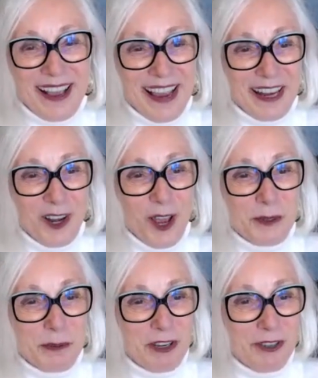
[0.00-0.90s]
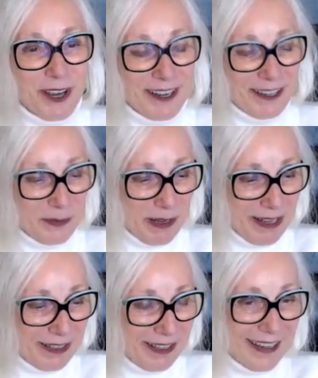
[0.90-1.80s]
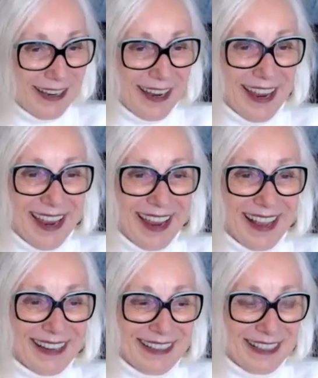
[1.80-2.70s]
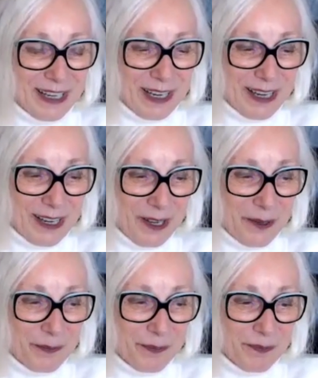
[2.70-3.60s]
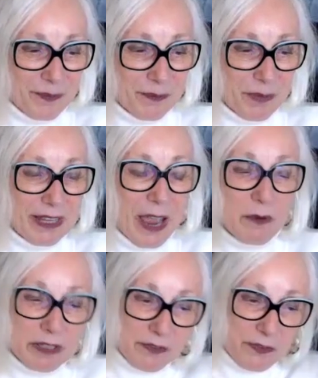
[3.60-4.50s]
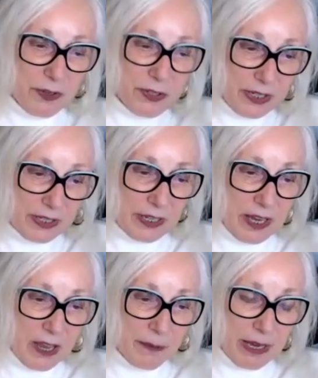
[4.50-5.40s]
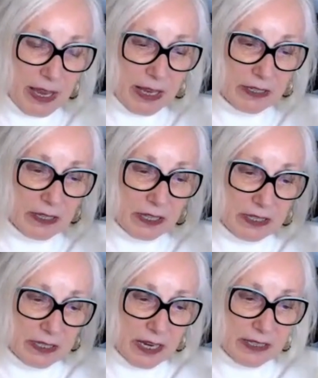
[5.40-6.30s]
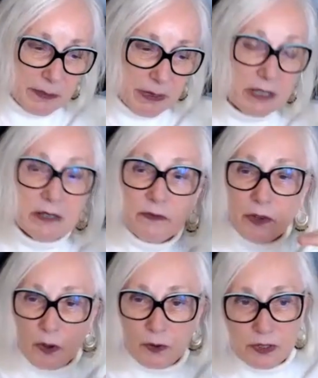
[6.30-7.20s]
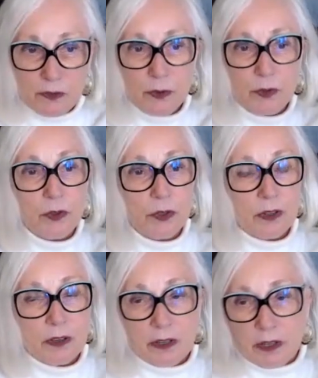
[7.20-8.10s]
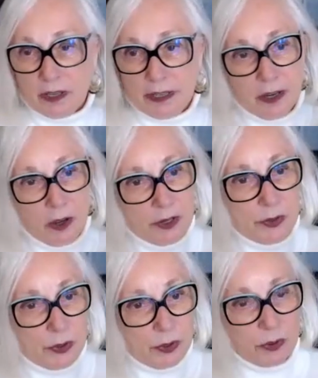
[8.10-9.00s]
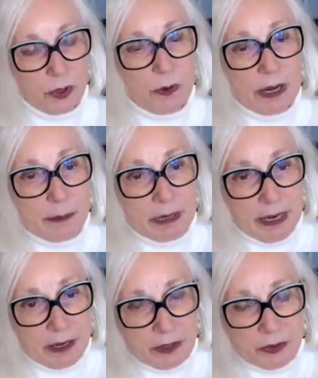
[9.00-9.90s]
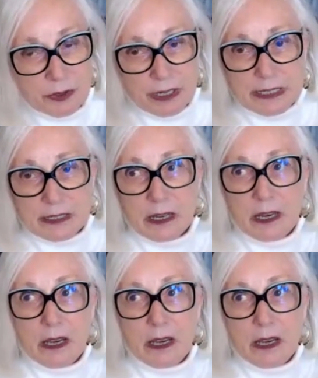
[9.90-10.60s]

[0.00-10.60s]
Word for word: I had lost my shyness by then. And, um, but that was the first thing that got me. I sense because for those of who in the audience who don't know what MK Ultra is,